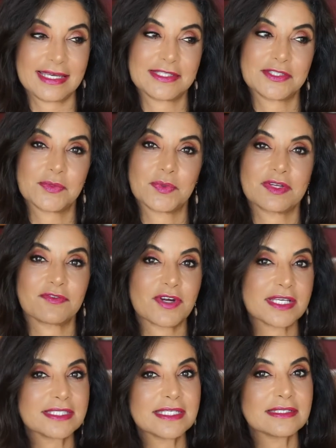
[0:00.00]
and so whenever
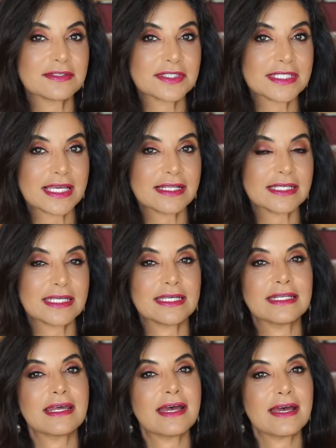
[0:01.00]
I see it on sale
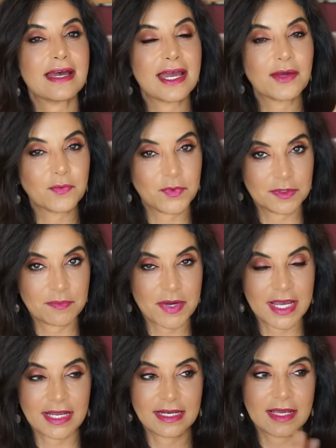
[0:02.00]
again, I will
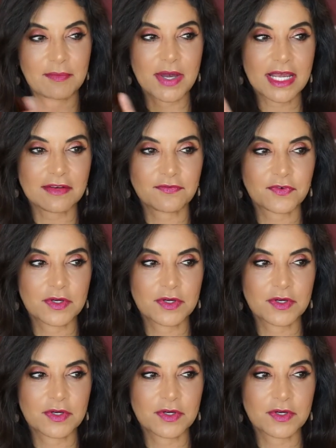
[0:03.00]
buy it. I buy it